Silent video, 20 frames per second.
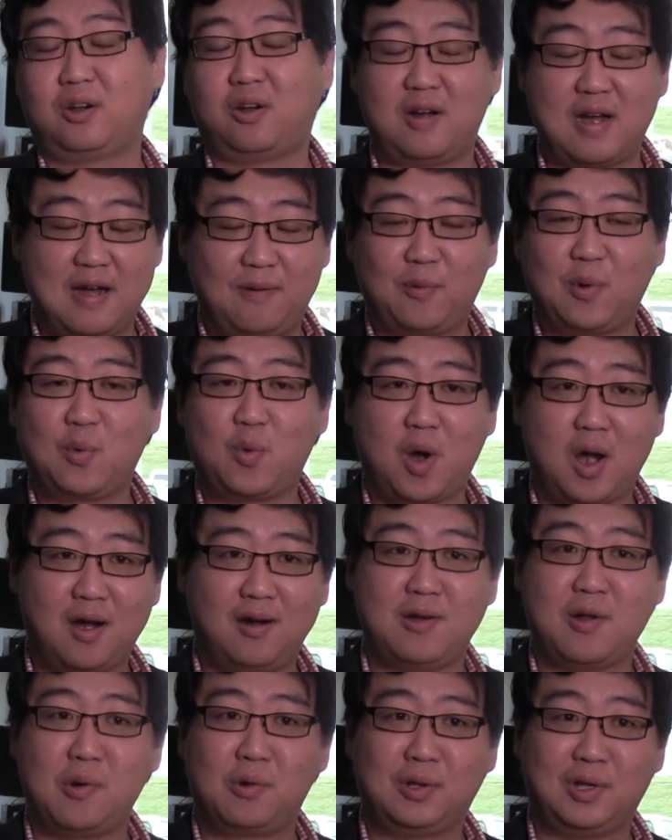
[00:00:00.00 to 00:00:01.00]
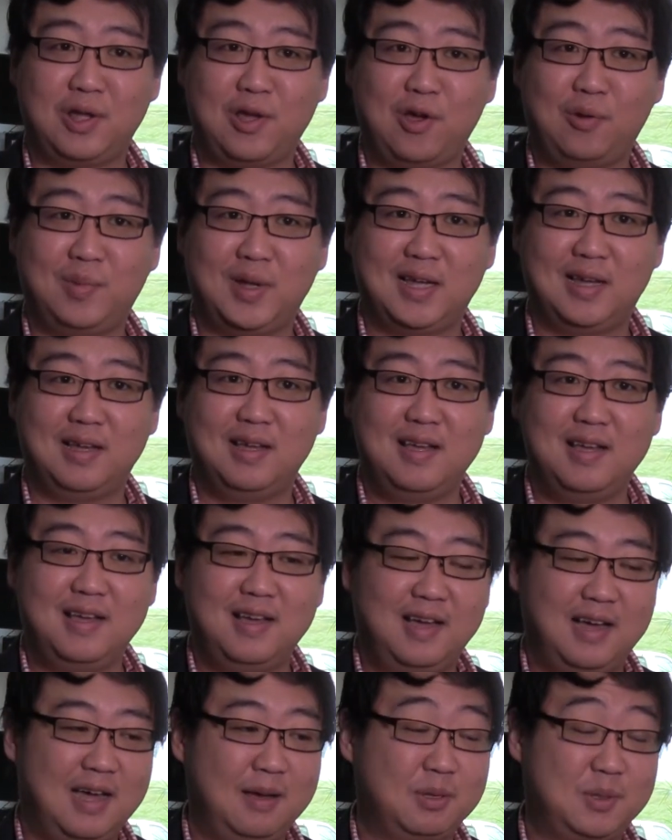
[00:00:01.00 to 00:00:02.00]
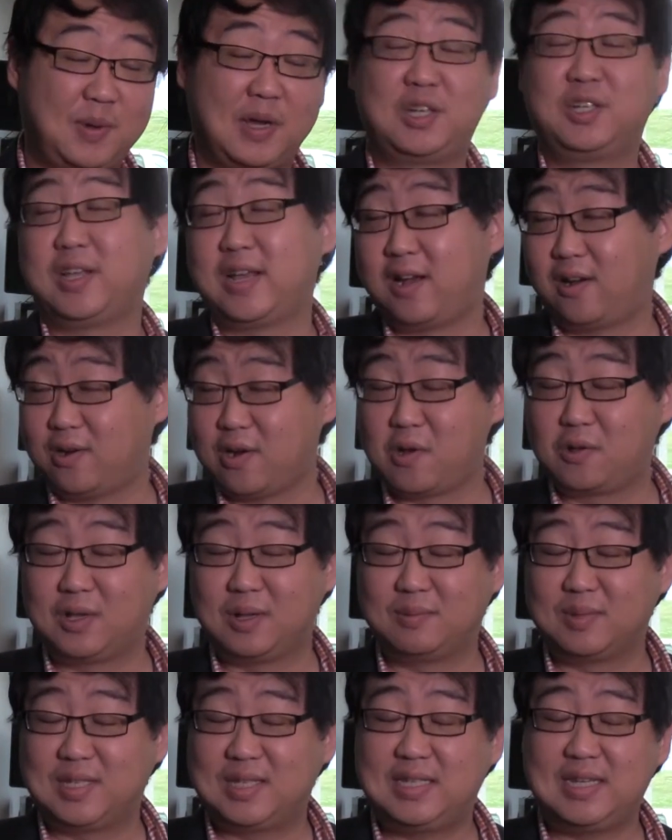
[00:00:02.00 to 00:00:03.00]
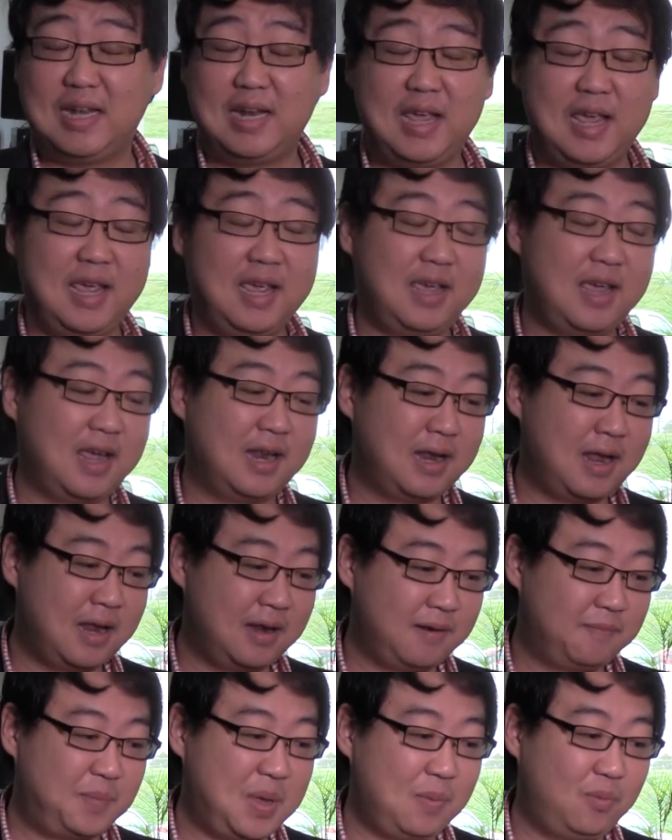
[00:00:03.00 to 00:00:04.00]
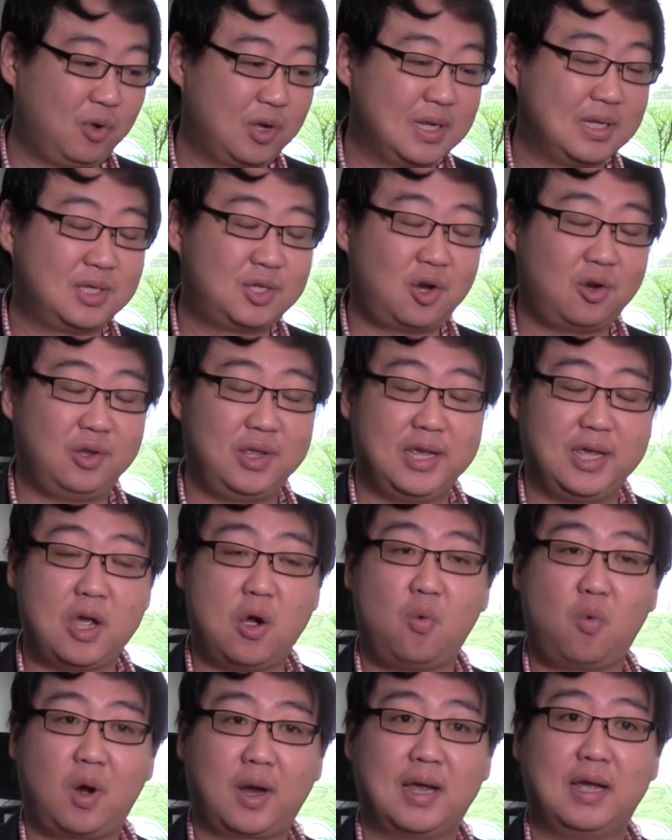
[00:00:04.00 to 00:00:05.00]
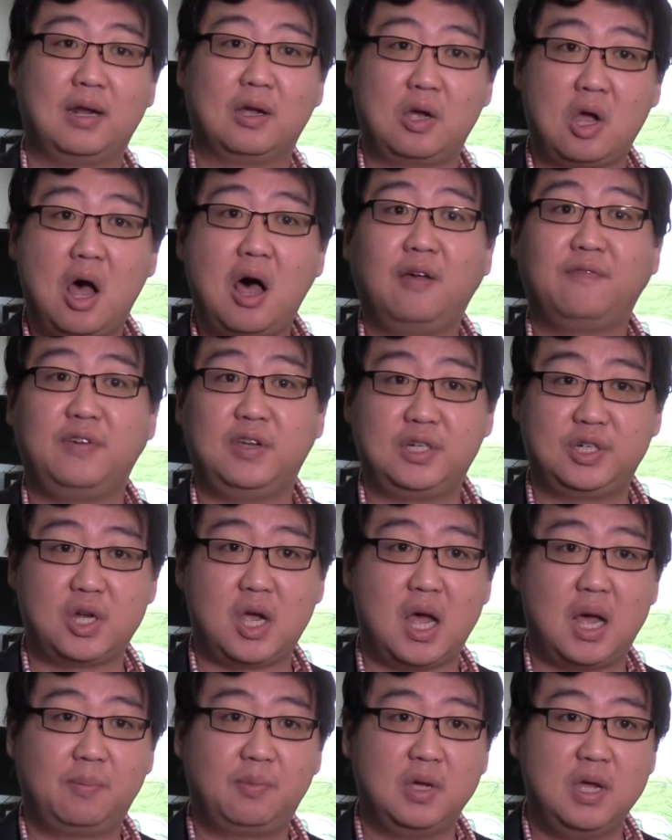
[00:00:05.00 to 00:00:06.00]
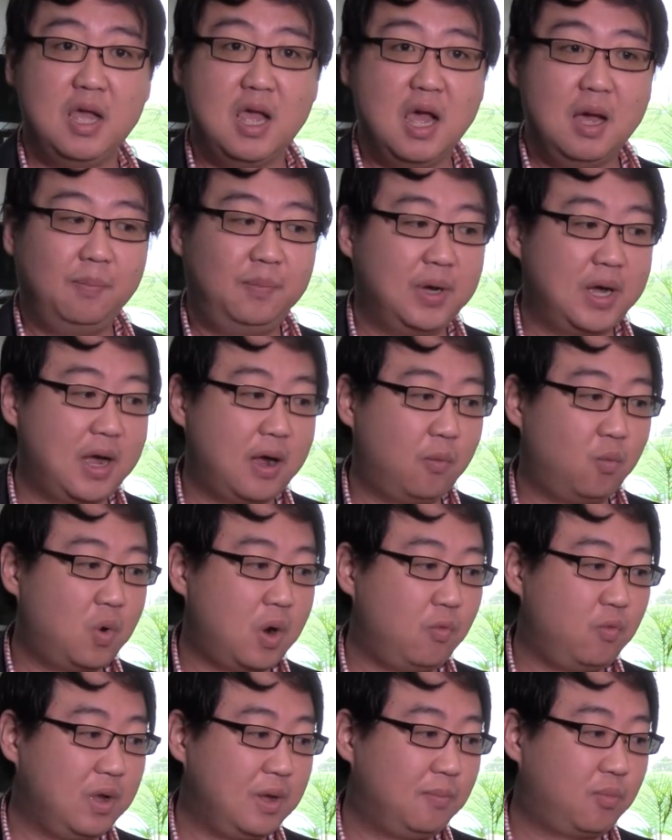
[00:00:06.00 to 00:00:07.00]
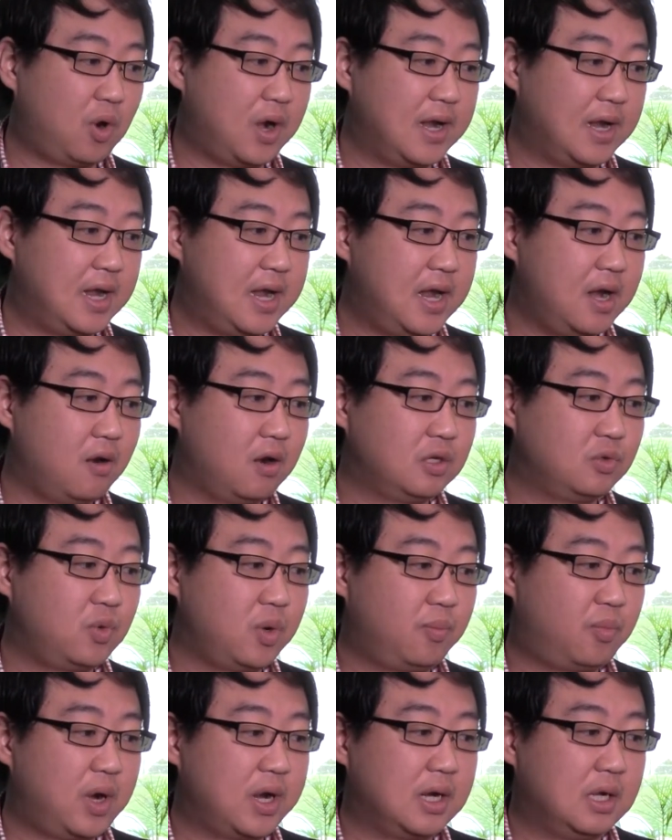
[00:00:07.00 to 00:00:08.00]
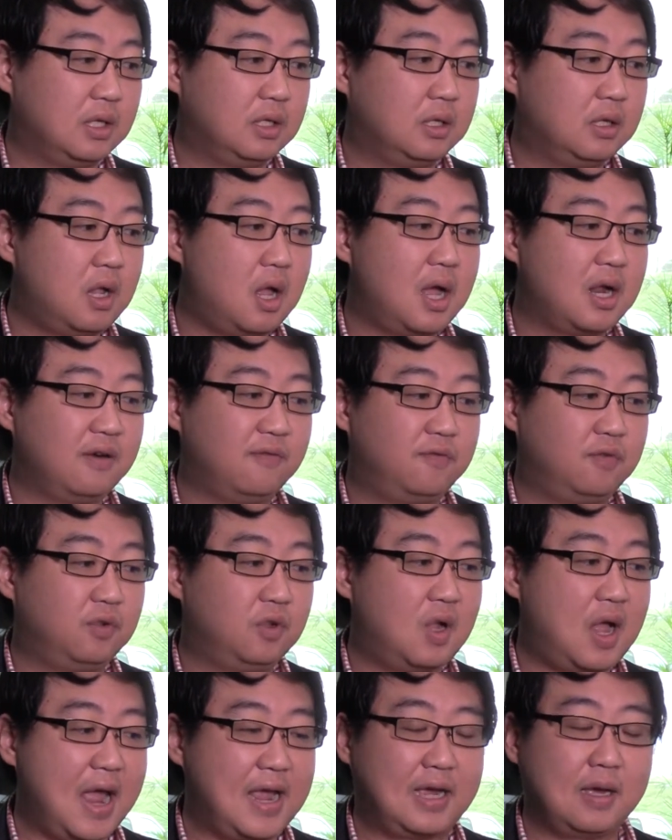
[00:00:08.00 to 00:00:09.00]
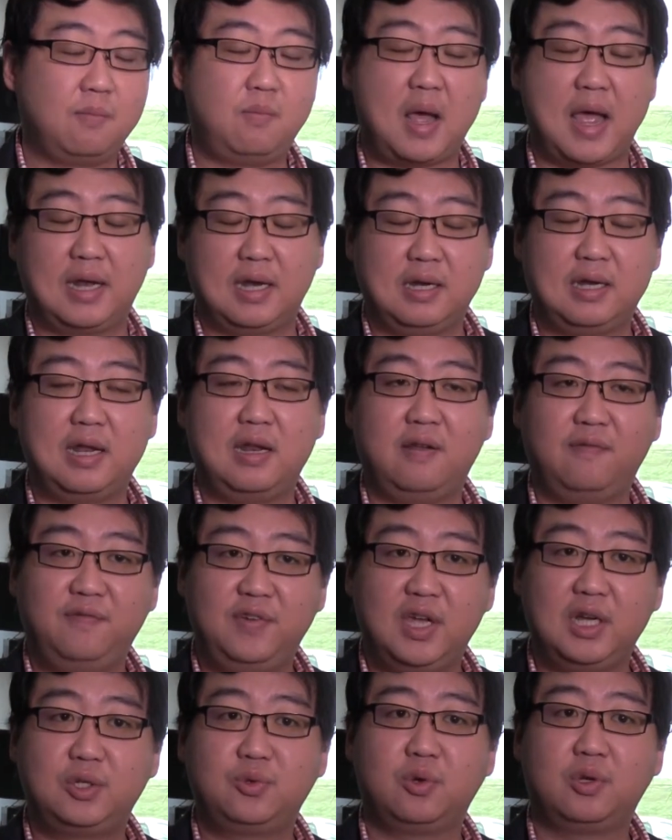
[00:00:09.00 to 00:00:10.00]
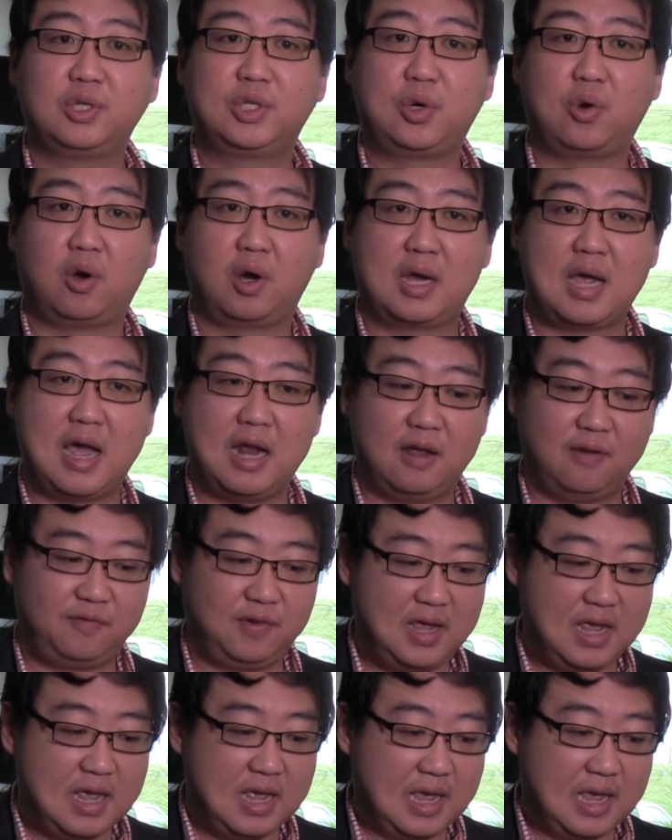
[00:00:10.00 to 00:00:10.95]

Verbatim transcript: are everywhere in Oklahoma, um, especially here in Oklahoma City, and, and people can certainly go work at a coffee shop. But what we bring here is we bring a lot of like minded individuals who are kind of